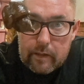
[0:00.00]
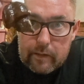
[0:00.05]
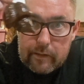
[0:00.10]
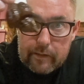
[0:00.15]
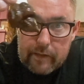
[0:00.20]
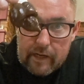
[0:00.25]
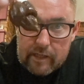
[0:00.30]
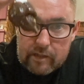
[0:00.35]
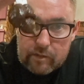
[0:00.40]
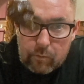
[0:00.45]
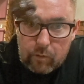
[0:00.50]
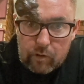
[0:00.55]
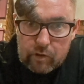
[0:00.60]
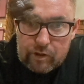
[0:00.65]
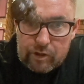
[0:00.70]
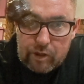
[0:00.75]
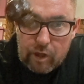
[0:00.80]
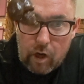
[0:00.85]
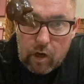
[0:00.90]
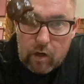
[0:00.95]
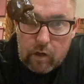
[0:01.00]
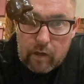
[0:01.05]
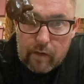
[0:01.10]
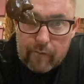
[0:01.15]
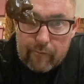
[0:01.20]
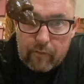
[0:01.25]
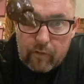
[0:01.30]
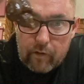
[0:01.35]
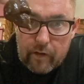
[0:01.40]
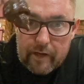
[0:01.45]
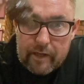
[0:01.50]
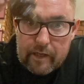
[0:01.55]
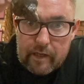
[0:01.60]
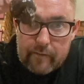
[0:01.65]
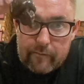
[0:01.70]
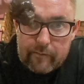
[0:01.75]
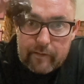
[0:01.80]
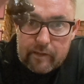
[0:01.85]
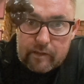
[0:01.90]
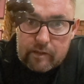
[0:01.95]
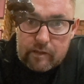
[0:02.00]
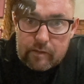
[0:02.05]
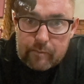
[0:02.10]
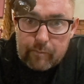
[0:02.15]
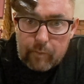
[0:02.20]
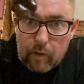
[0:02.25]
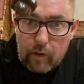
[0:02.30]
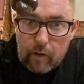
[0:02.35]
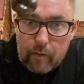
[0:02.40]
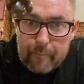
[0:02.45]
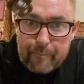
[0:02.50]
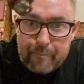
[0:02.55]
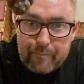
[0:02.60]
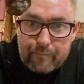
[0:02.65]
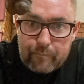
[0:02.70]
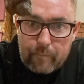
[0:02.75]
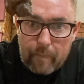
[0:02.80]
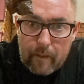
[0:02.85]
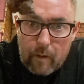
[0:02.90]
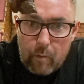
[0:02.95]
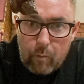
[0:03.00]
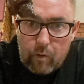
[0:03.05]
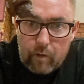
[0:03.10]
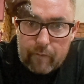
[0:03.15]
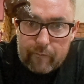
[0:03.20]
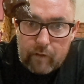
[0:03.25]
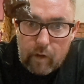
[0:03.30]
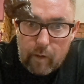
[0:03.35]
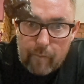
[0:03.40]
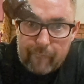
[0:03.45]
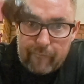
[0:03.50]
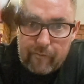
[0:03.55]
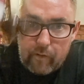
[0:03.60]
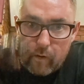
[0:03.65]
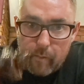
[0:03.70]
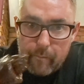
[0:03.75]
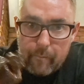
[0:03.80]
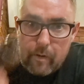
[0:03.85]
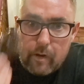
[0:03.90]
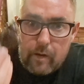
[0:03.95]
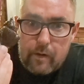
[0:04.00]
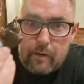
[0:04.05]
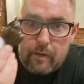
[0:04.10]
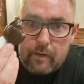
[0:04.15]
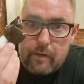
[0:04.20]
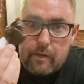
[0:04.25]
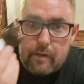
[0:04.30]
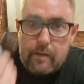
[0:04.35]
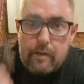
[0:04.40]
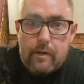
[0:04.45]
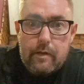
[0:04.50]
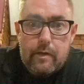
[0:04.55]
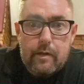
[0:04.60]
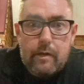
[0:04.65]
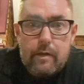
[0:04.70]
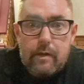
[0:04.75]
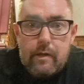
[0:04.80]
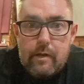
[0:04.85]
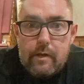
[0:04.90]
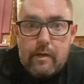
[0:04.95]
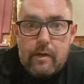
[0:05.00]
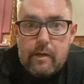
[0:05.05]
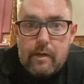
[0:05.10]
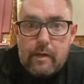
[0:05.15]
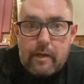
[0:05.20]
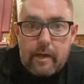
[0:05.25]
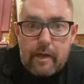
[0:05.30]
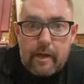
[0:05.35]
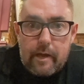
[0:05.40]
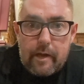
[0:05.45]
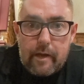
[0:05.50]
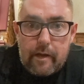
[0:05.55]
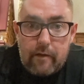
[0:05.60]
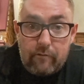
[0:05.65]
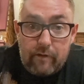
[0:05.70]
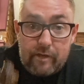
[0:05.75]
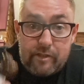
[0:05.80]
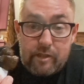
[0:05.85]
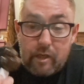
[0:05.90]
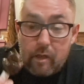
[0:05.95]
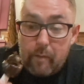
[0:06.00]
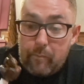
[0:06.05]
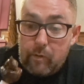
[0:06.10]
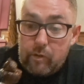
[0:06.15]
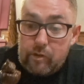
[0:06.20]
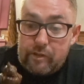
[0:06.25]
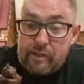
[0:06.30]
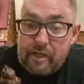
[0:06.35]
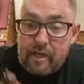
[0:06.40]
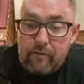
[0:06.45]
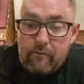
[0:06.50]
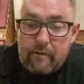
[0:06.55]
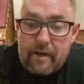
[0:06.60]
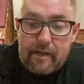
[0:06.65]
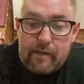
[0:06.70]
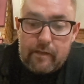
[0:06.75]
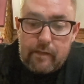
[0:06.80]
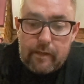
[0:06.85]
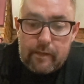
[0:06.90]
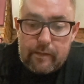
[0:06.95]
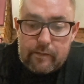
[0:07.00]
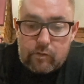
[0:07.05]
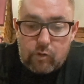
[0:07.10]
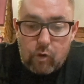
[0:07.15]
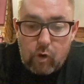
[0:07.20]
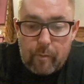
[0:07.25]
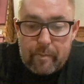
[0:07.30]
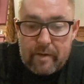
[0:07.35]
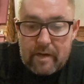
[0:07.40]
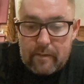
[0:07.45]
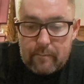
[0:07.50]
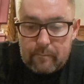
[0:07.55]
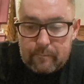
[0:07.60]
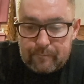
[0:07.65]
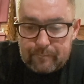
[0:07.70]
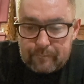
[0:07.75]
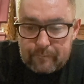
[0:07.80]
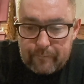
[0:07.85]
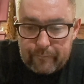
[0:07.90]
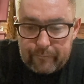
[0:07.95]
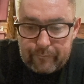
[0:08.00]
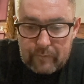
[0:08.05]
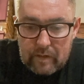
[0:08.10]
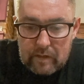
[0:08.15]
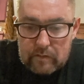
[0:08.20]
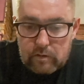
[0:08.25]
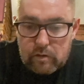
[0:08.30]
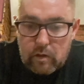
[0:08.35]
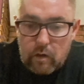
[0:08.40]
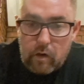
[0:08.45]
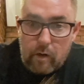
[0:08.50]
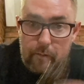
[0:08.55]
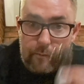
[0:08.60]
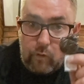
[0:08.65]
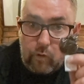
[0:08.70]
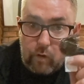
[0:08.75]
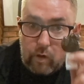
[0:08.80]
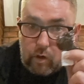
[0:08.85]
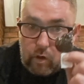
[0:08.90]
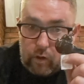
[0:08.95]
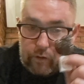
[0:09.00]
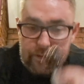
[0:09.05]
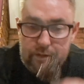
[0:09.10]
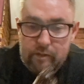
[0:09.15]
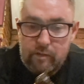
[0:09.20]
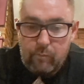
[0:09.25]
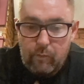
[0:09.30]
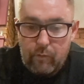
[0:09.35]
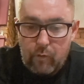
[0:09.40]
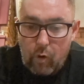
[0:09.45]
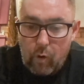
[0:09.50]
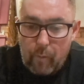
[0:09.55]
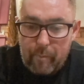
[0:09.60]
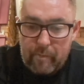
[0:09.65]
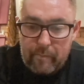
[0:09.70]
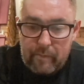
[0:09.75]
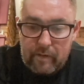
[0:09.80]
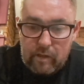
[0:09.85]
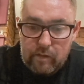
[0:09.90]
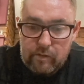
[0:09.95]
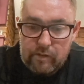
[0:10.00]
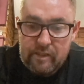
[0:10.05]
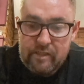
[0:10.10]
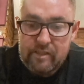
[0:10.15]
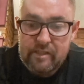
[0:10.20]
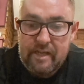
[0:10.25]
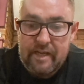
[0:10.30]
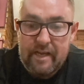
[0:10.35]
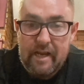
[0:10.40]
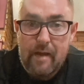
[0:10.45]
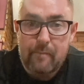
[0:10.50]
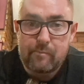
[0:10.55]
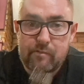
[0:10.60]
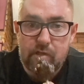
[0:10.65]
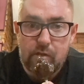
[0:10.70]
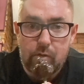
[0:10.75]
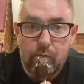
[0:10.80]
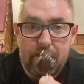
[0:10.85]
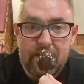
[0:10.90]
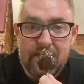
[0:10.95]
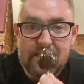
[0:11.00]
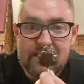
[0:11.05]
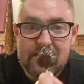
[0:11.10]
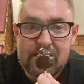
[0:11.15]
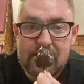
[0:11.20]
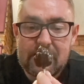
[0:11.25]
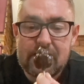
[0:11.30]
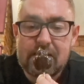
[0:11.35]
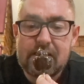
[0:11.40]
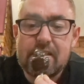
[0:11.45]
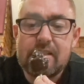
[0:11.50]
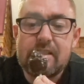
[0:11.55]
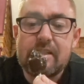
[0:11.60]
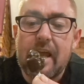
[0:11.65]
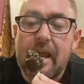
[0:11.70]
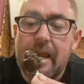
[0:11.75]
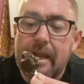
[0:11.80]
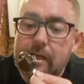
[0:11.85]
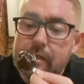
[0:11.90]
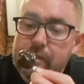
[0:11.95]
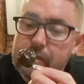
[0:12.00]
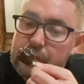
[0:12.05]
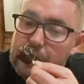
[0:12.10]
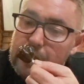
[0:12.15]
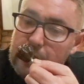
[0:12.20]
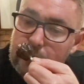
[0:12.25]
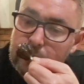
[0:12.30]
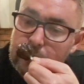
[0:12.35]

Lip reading: the actual chocolate variety of this, but it would have come from original BUTCH-T Red Scorpion. So I'm going to cut this one open because this thing absolutely stinks.